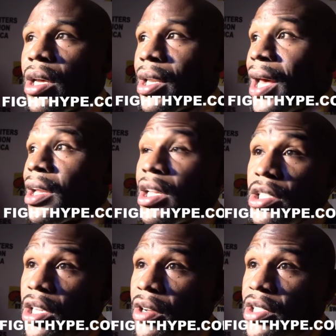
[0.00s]
A lot of
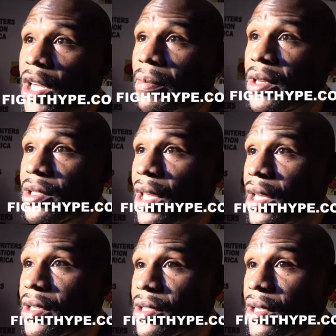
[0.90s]
legendary champions
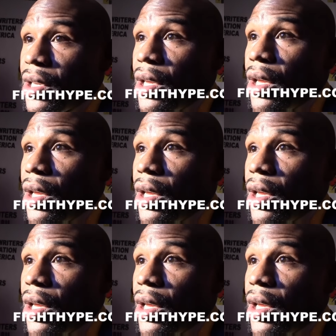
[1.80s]
that's